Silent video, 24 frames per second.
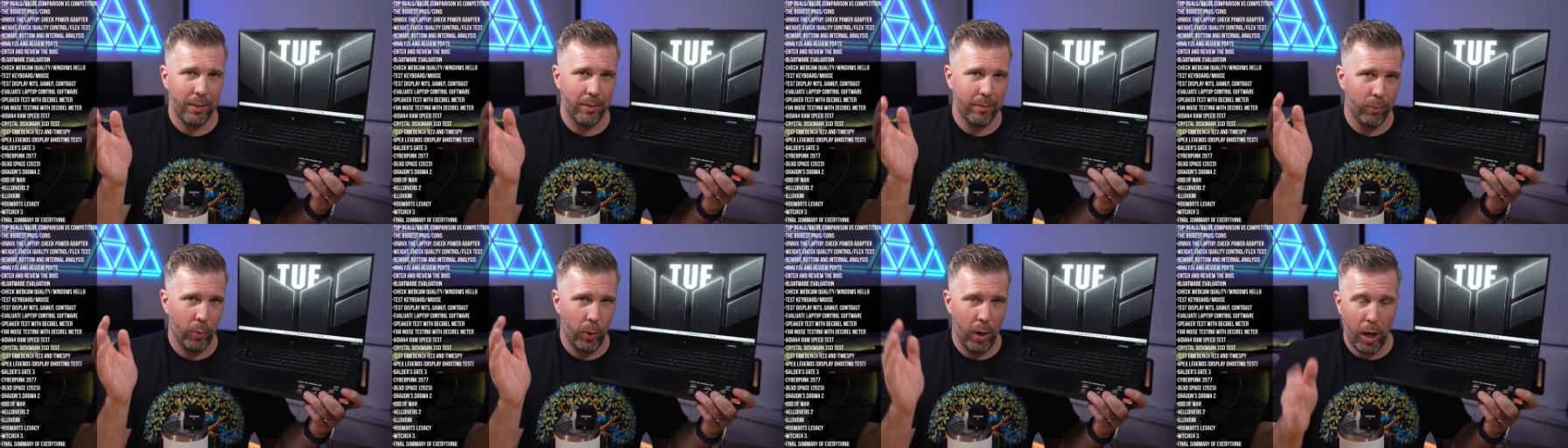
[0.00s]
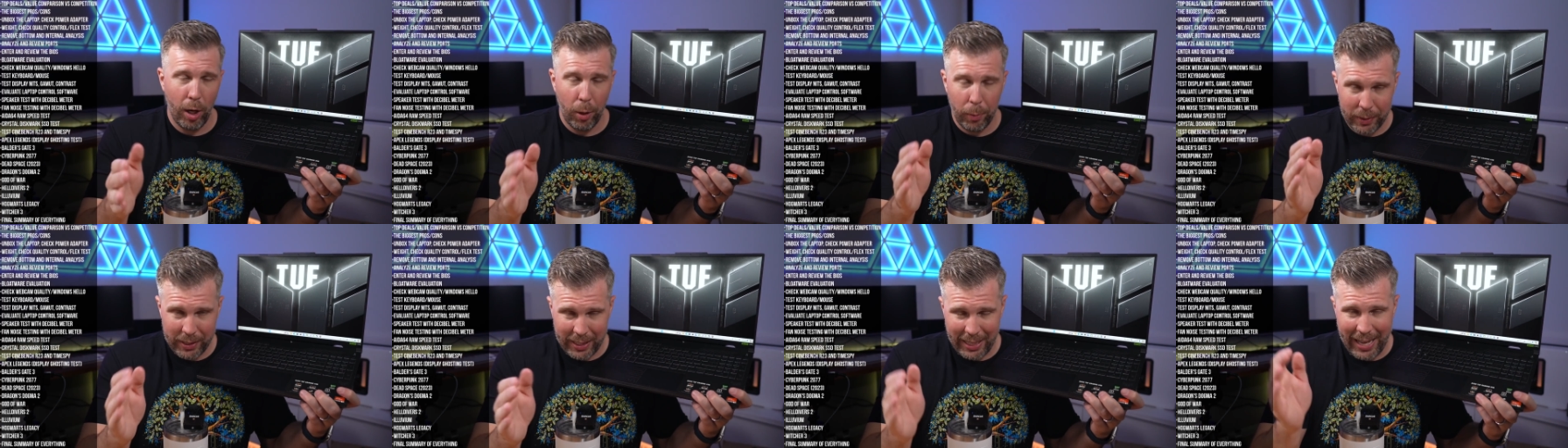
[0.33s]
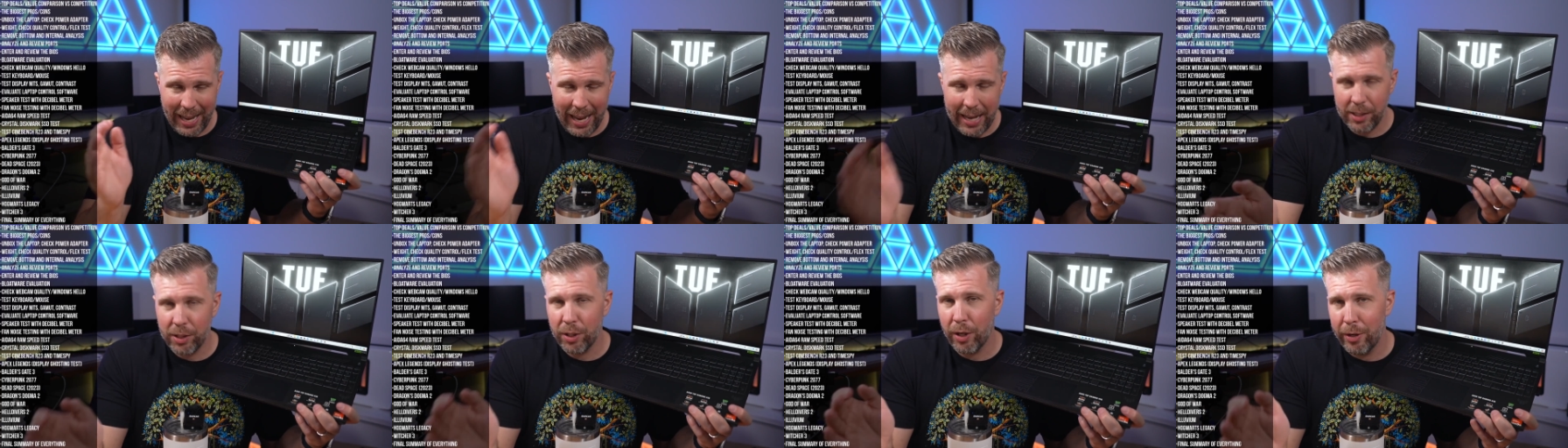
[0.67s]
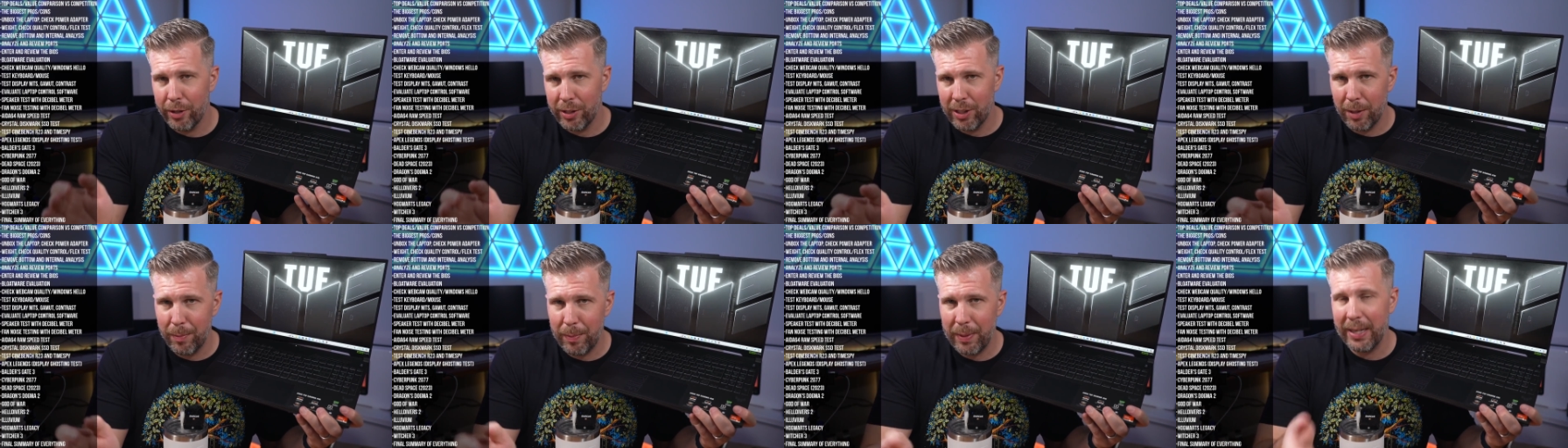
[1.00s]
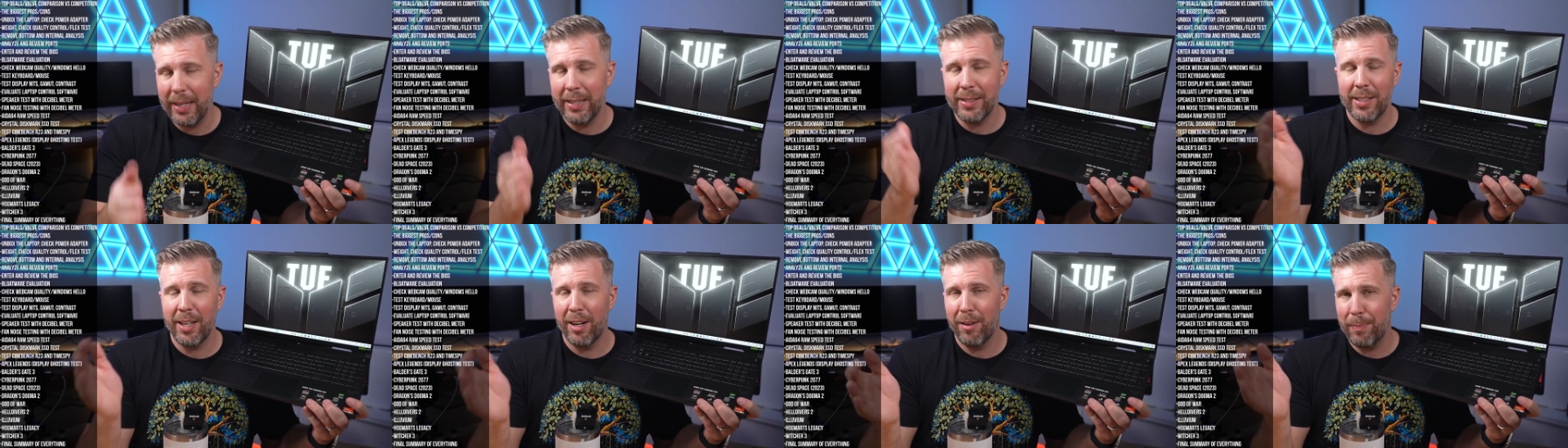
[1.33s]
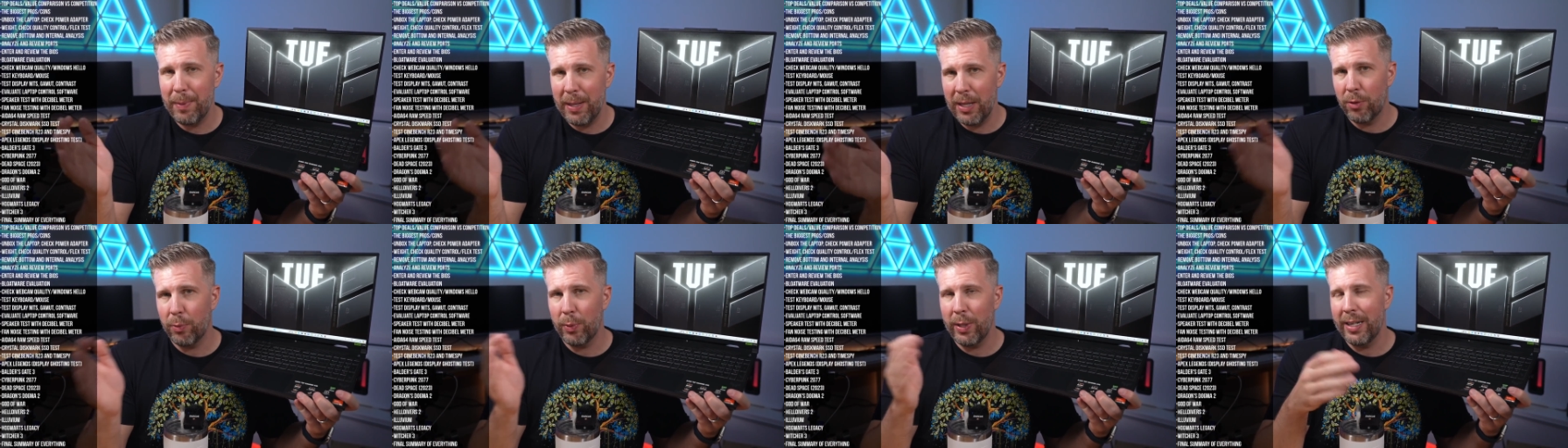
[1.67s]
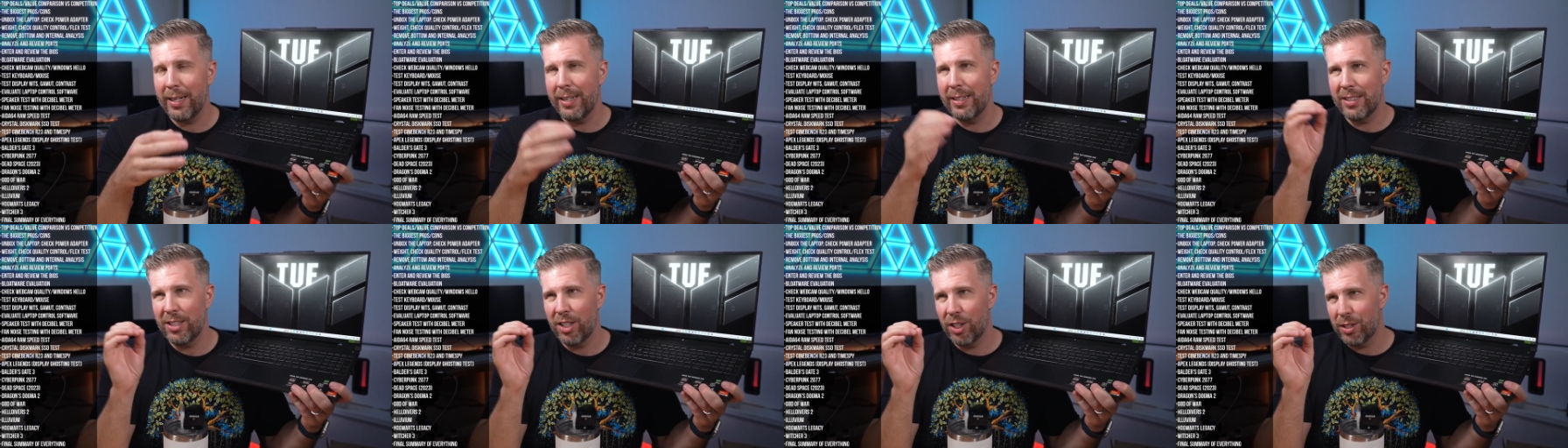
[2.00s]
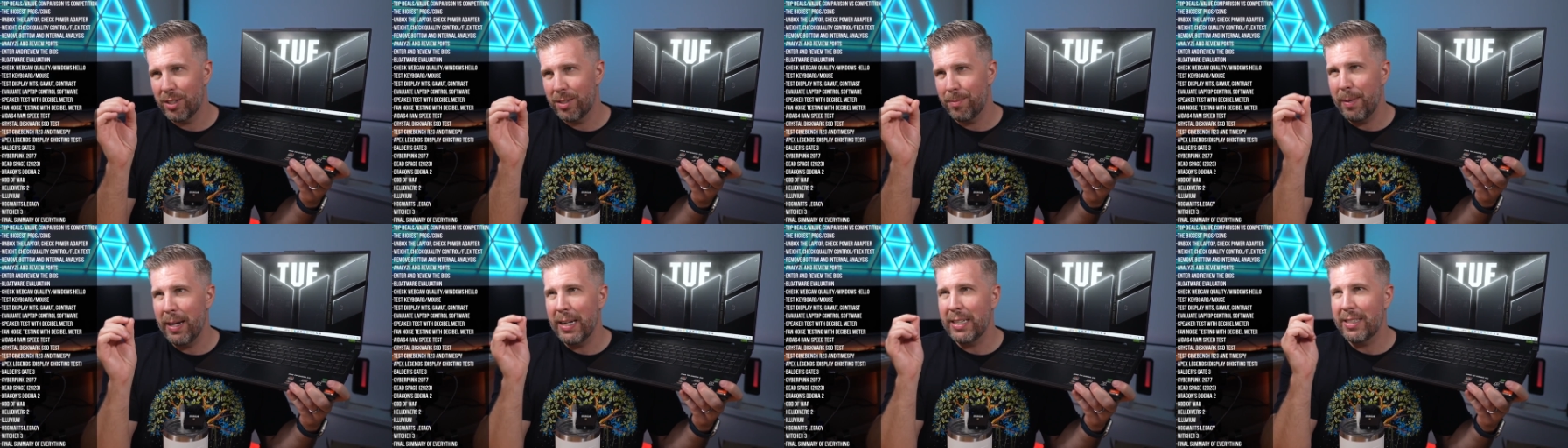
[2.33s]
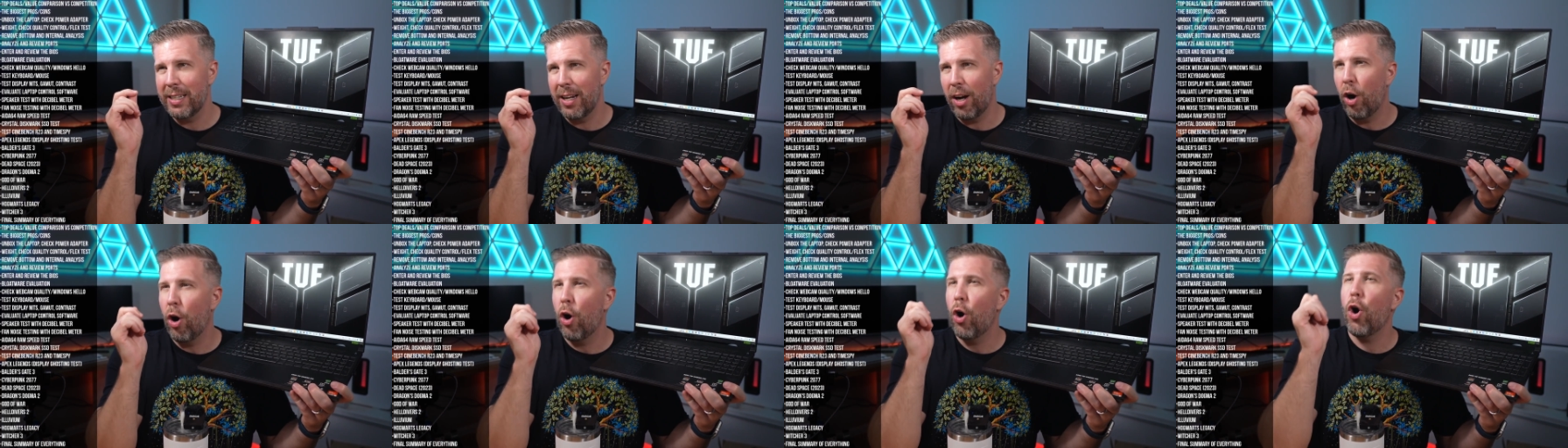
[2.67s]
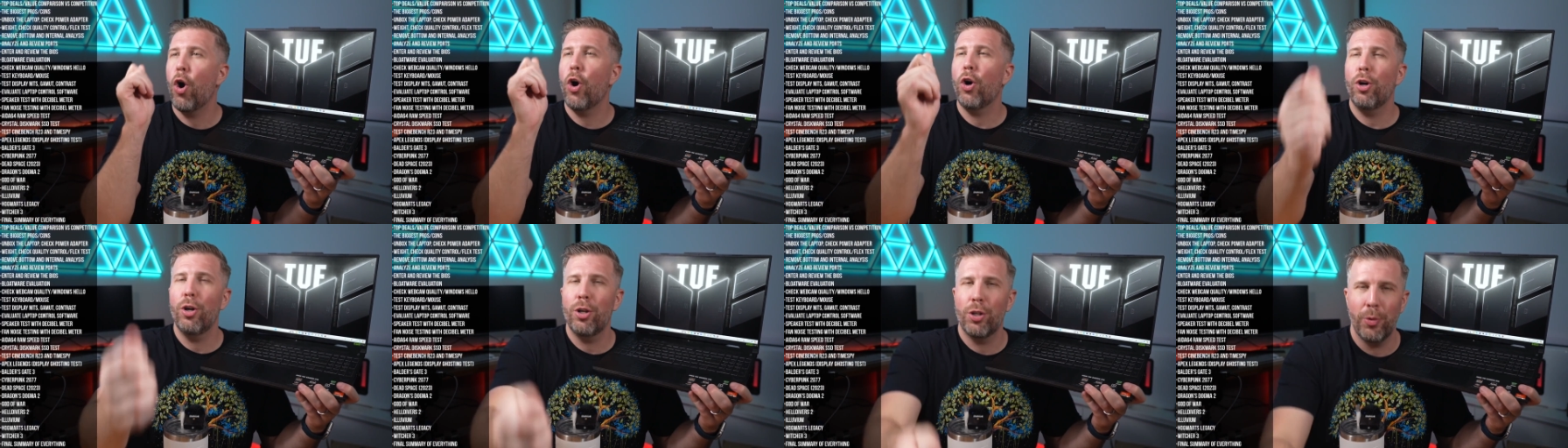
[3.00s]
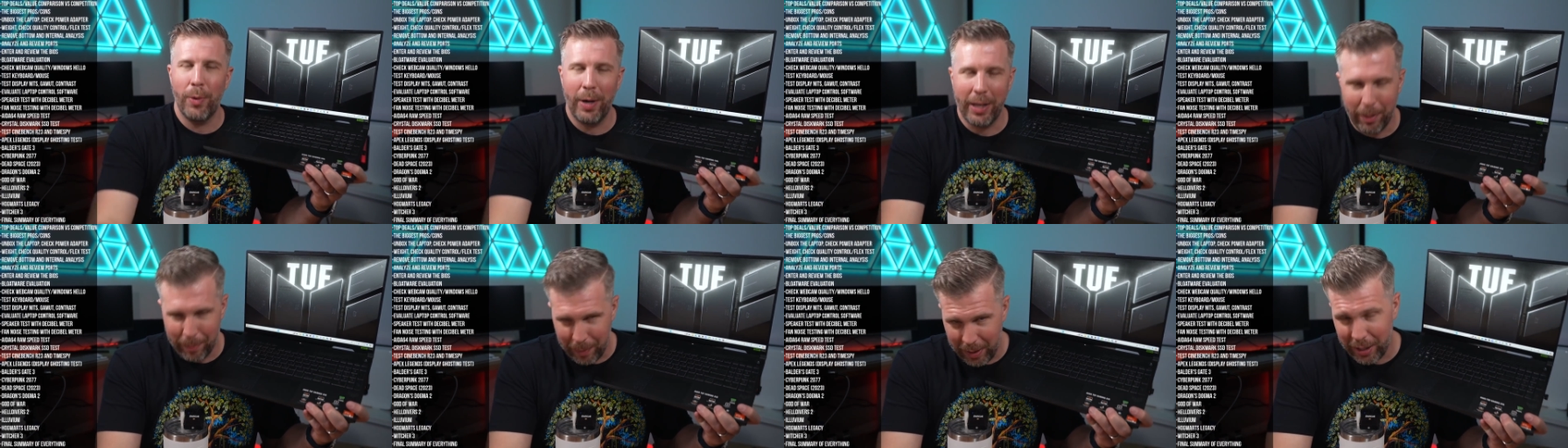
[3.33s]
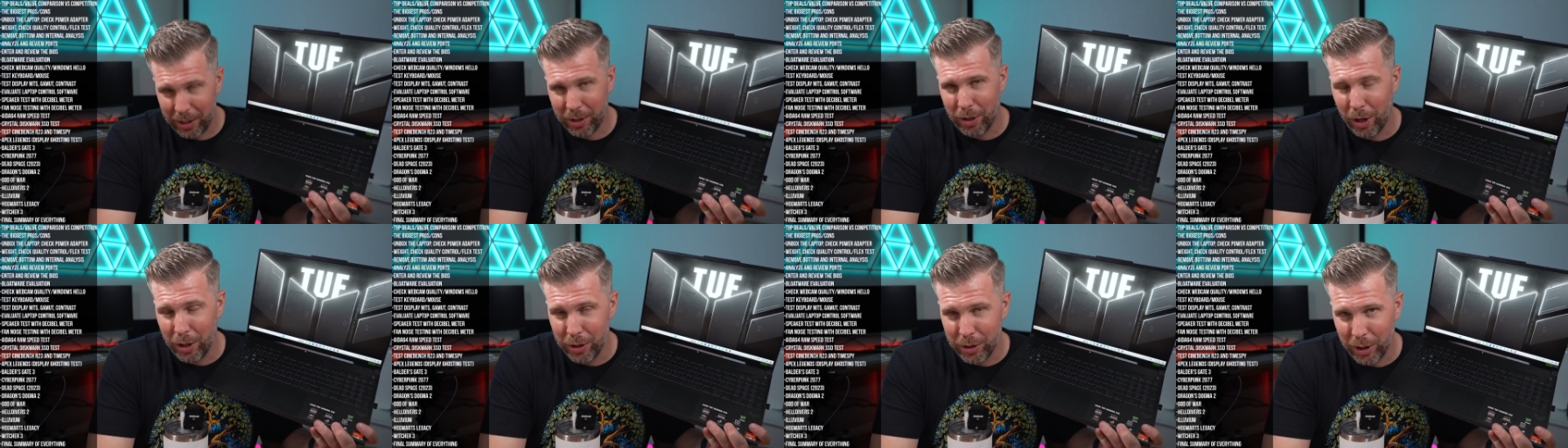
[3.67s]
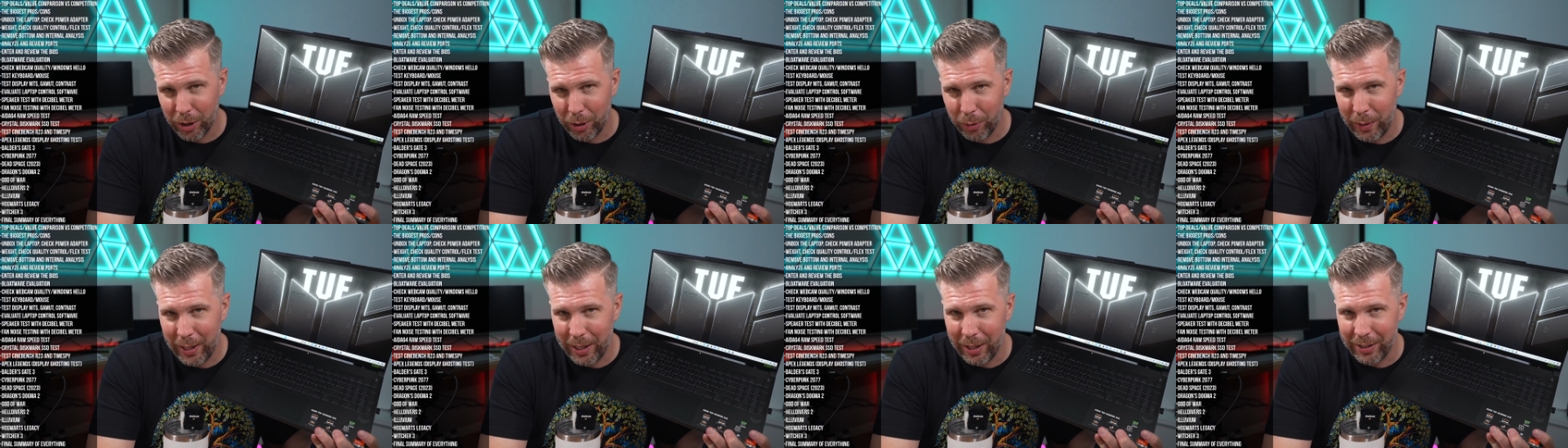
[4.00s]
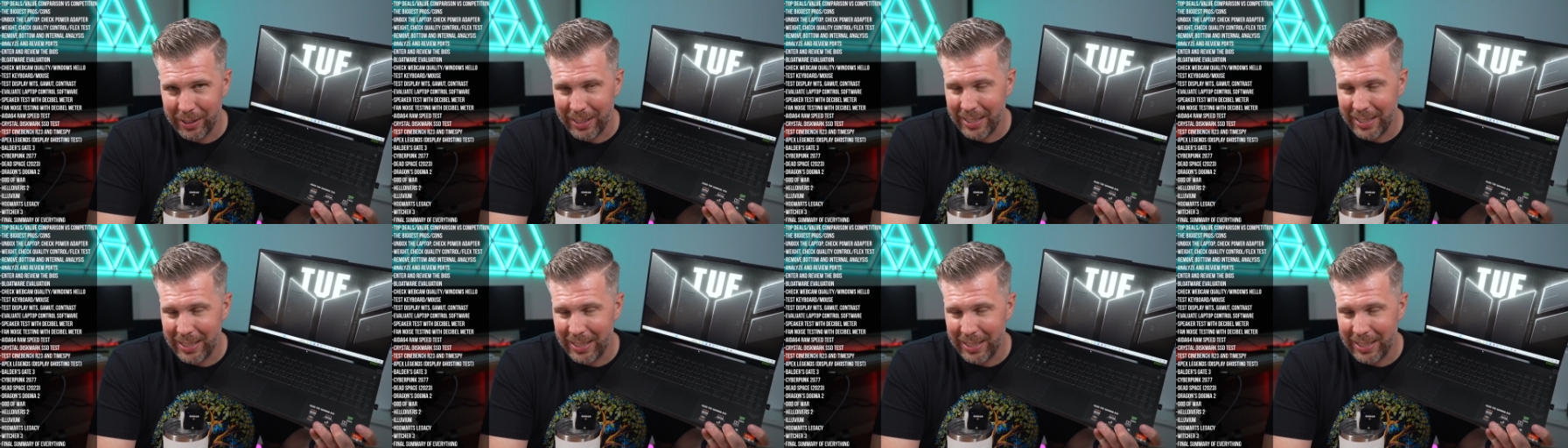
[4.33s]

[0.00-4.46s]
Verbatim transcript: 100% sRGB instead of P3 just makes it harder to recommend to content creators.